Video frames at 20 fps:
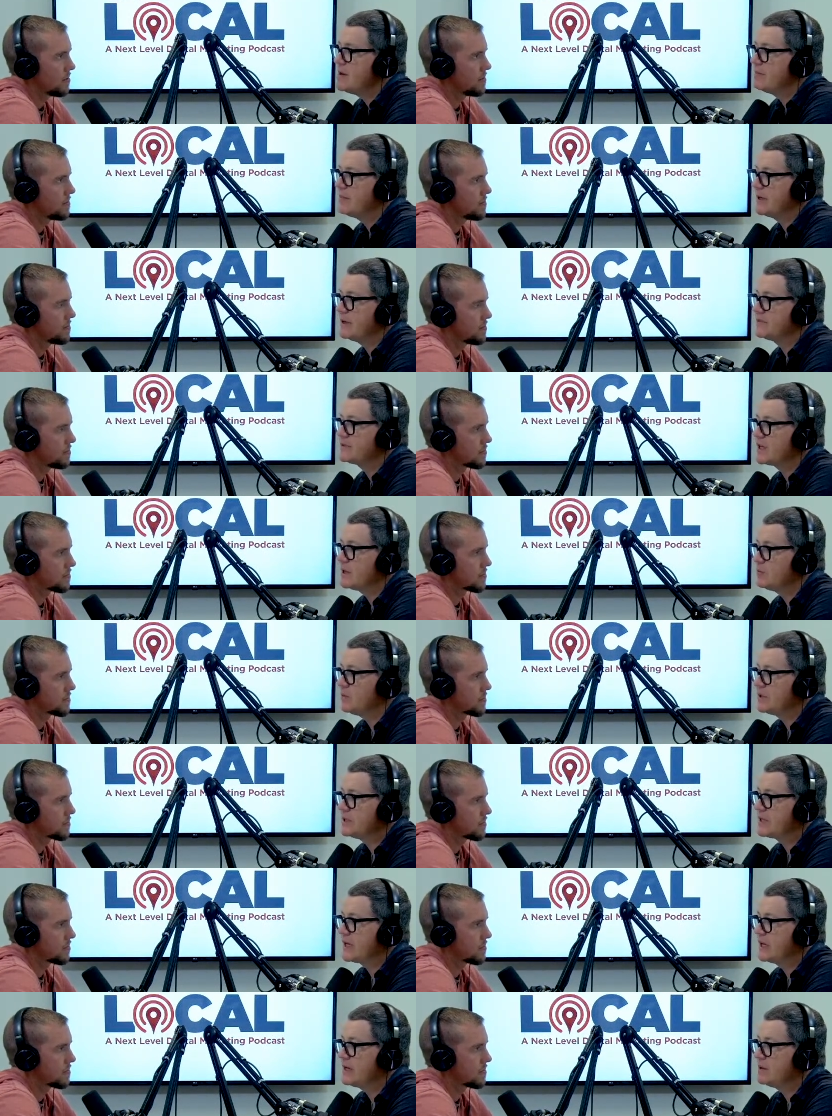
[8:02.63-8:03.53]
Speaker 1: But if
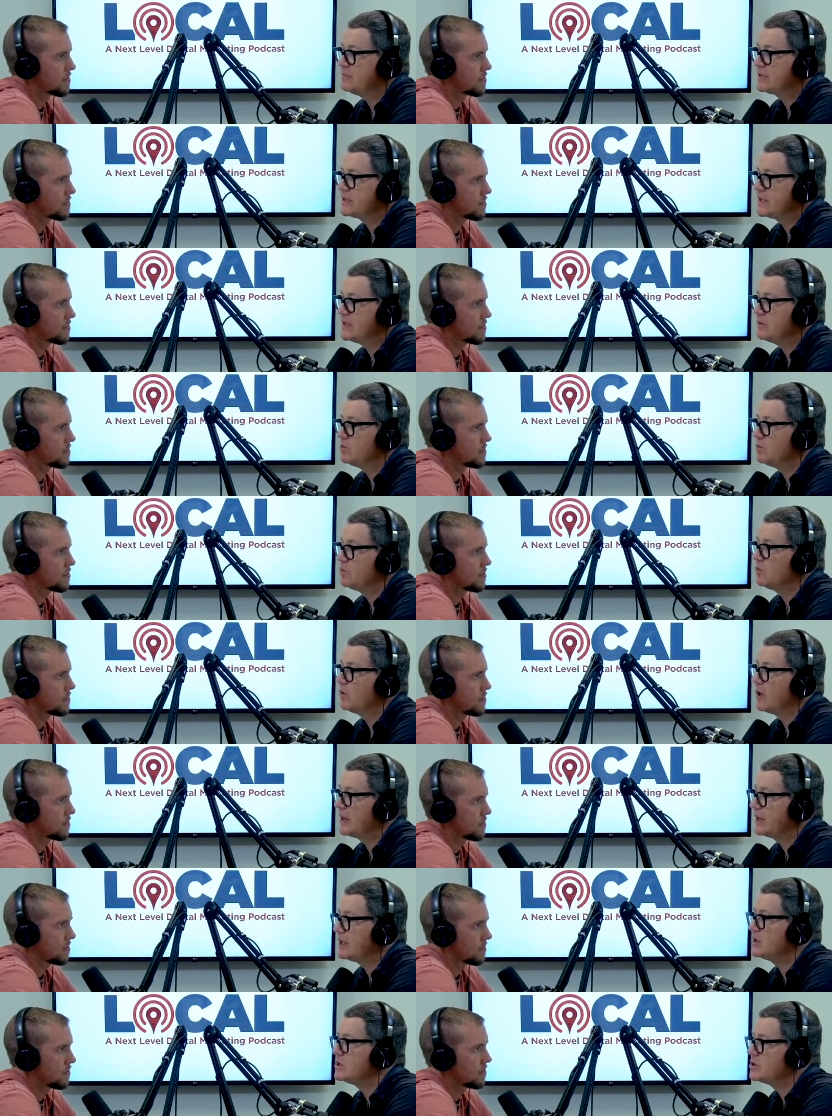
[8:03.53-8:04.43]
someone types in
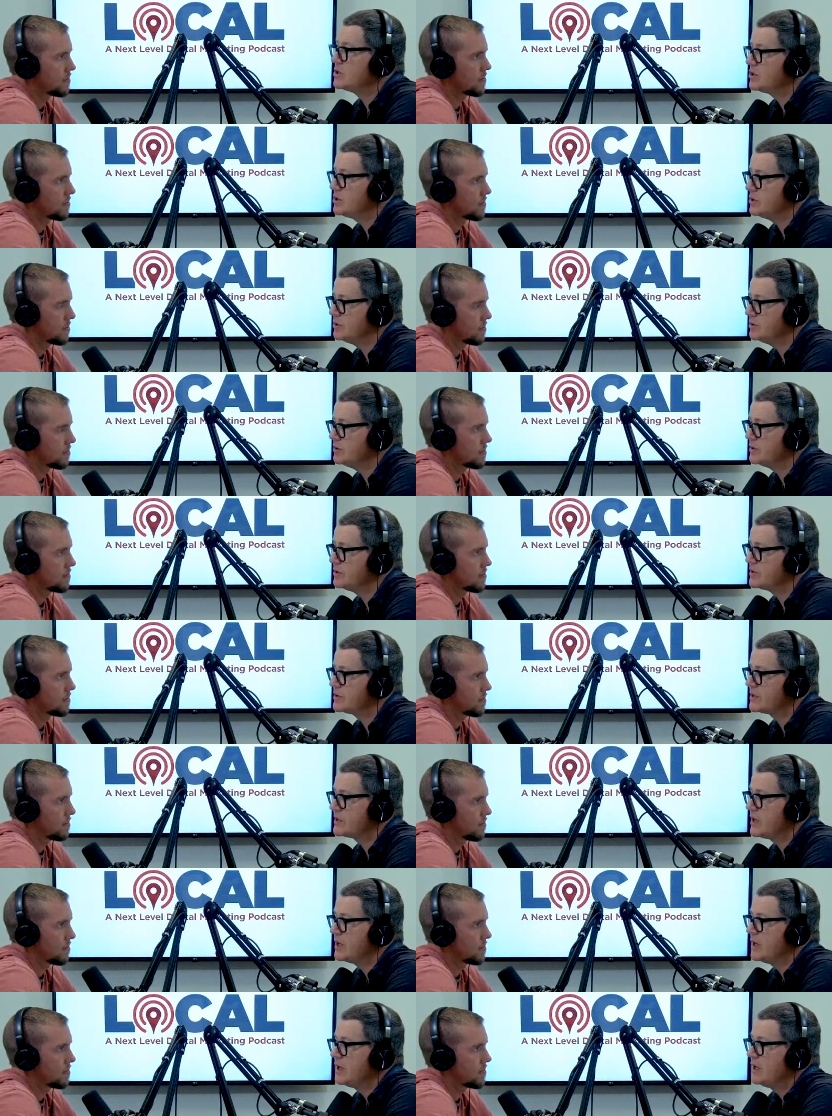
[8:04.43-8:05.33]
running
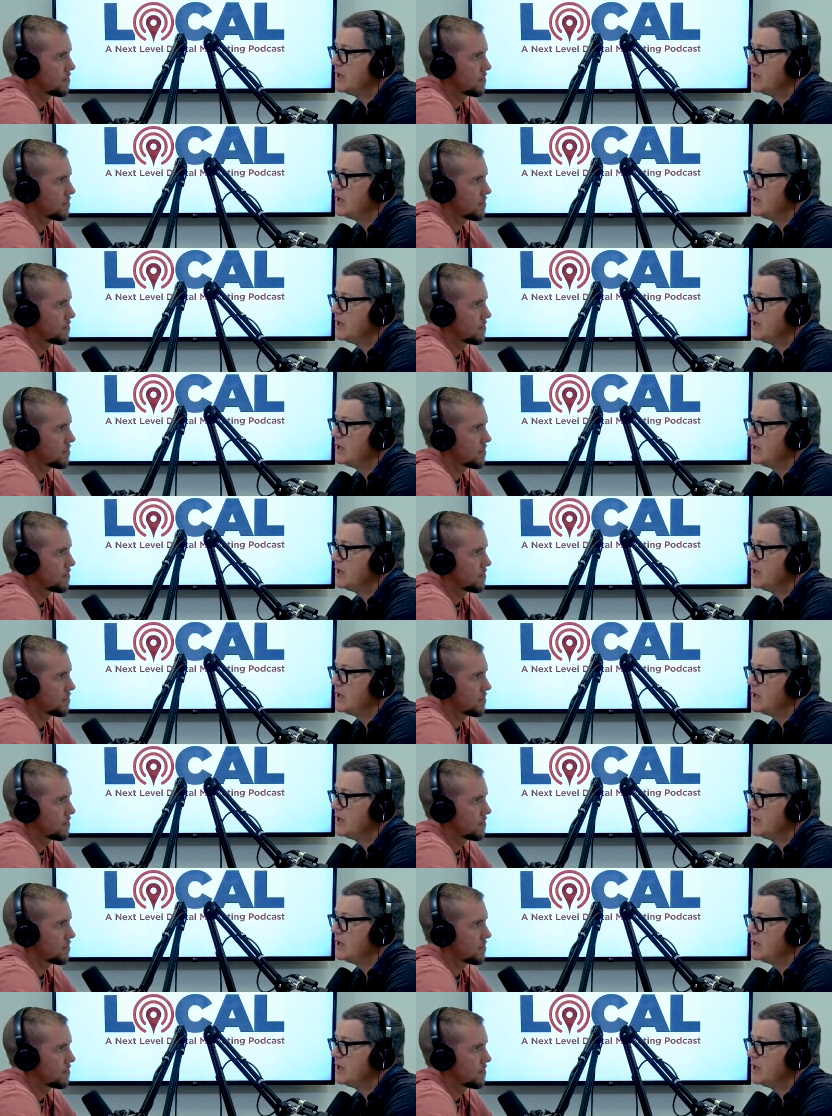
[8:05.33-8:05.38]
shoes,